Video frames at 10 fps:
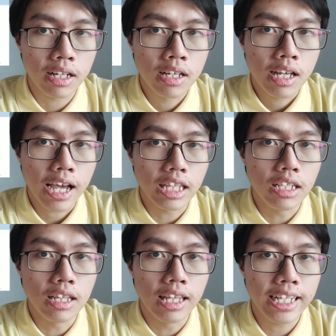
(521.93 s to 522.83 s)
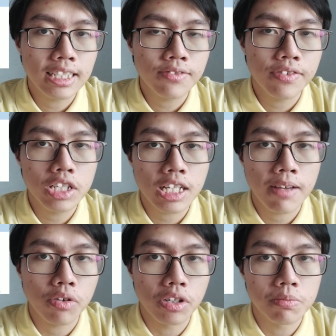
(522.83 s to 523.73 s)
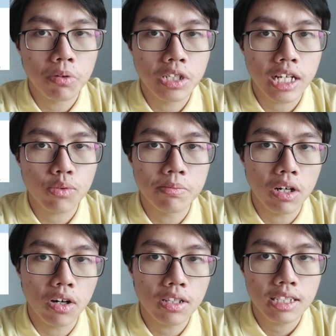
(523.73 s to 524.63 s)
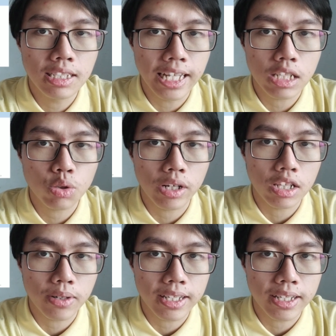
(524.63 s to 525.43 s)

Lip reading: and the latest finish time for this project will be on day 23.